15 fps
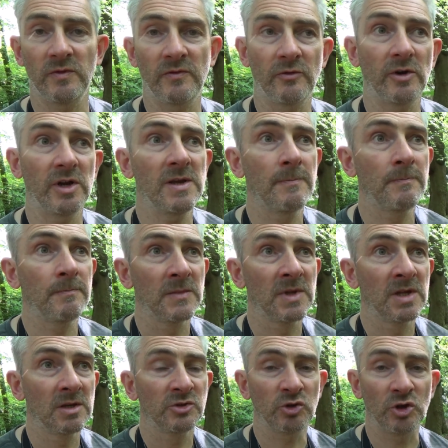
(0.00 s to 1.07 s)
Free.
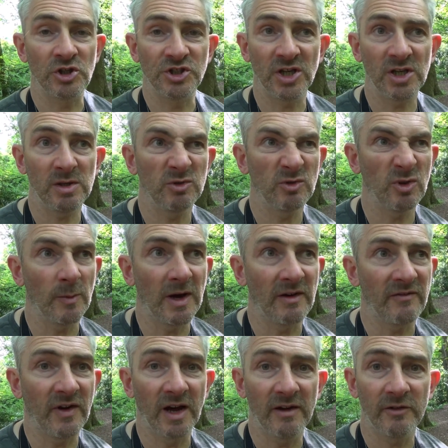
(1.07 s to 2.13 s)
It's only cheap, it's only about
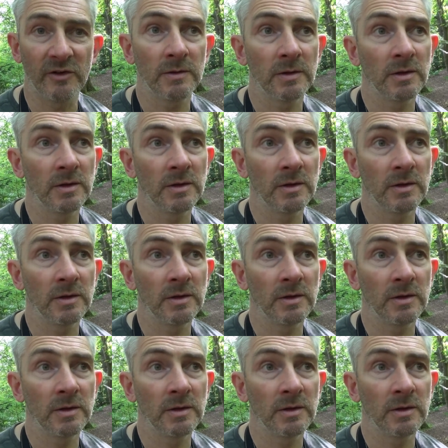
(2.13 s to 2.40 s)
£5.